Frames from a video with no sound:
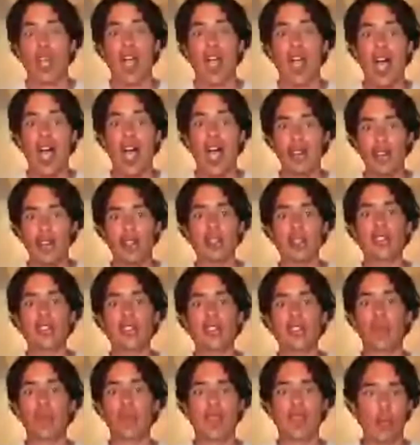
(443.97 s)
after
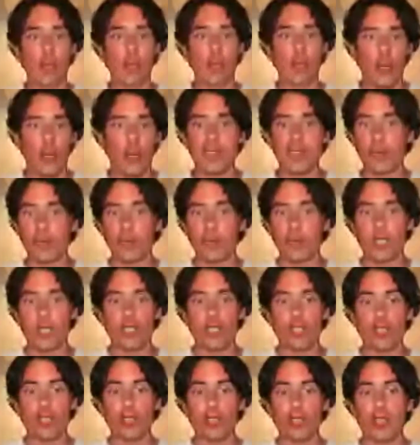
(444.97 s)
some of the works that we
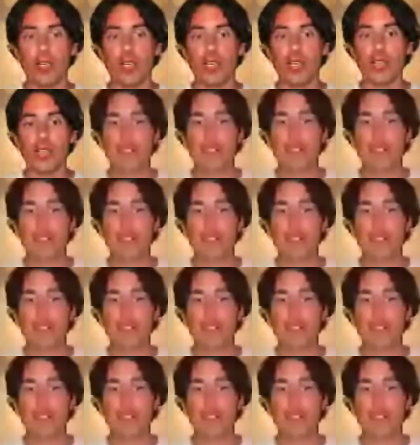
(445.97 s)
do,